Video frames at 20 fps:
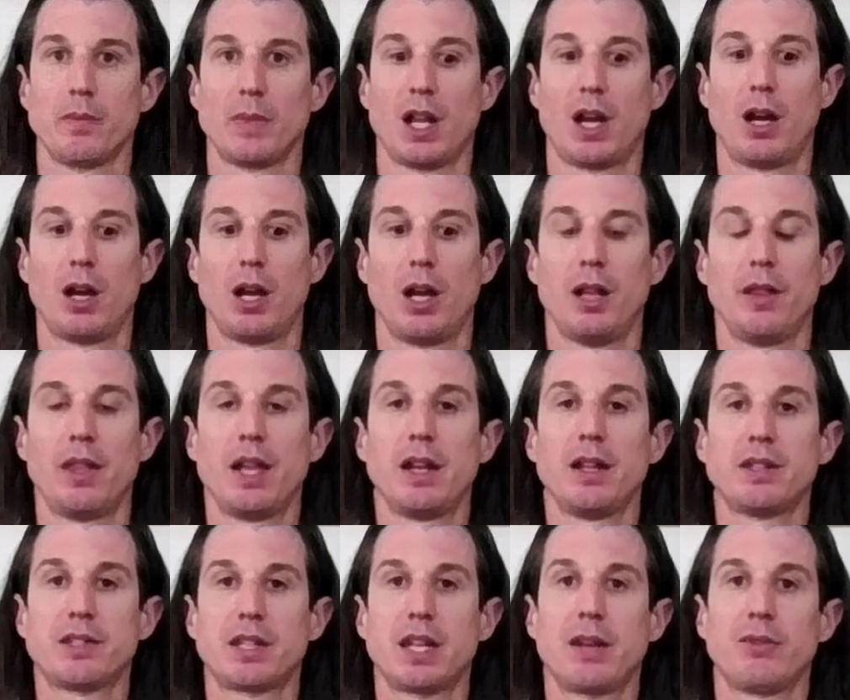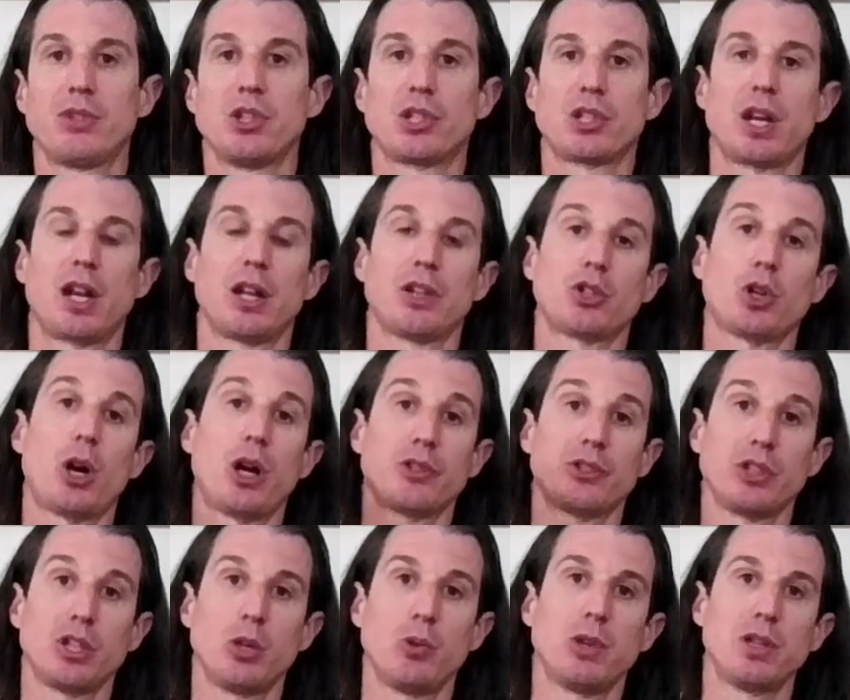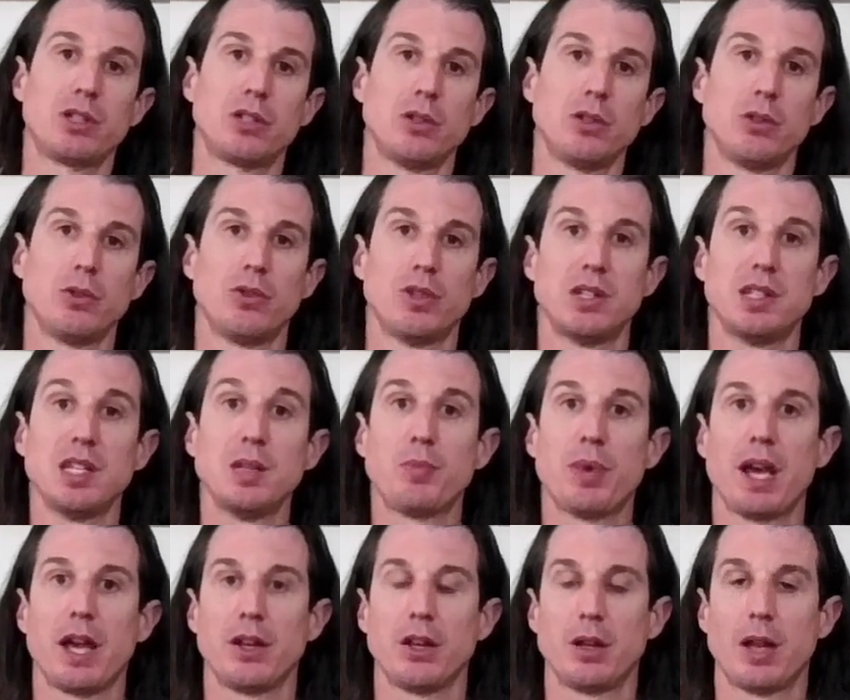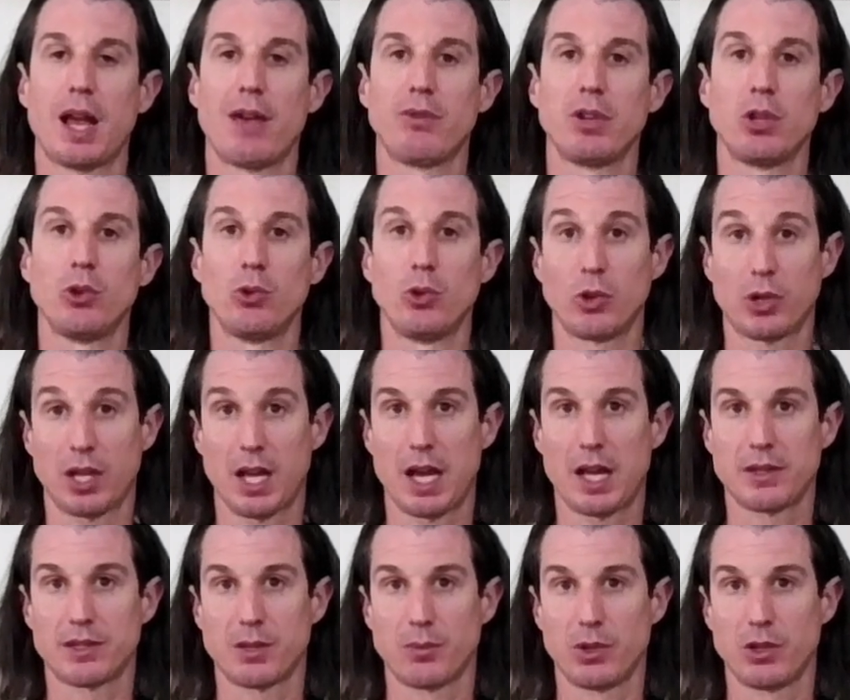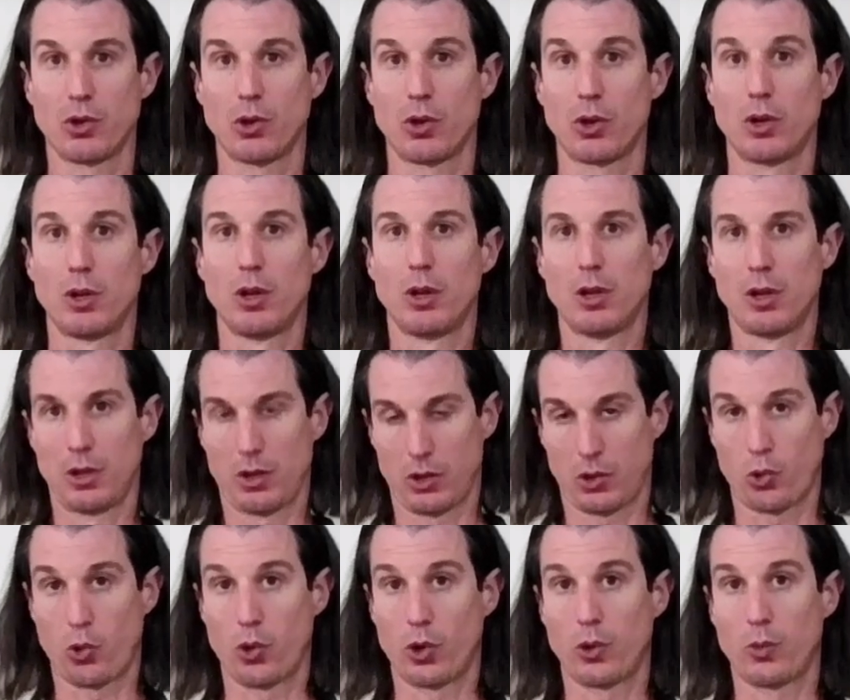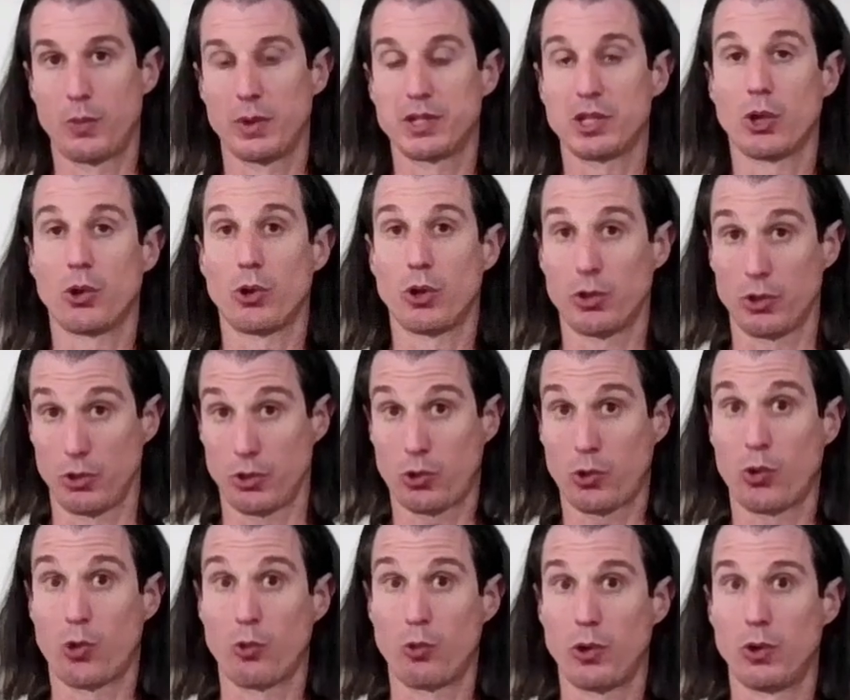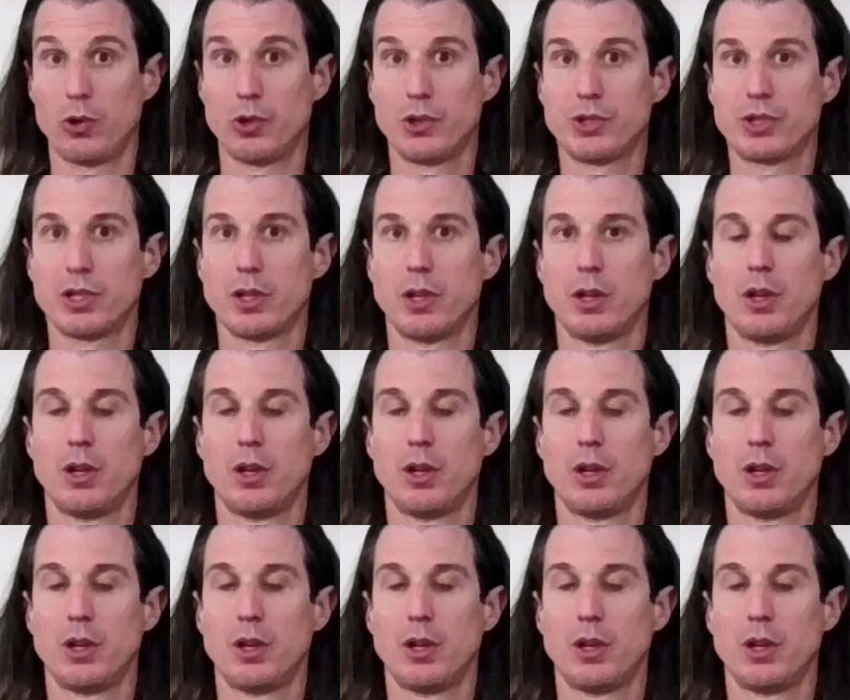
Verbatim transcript: Uh, and then instead of just kind of tossing you into the deep end and having you look at some of your core material, your core wounds,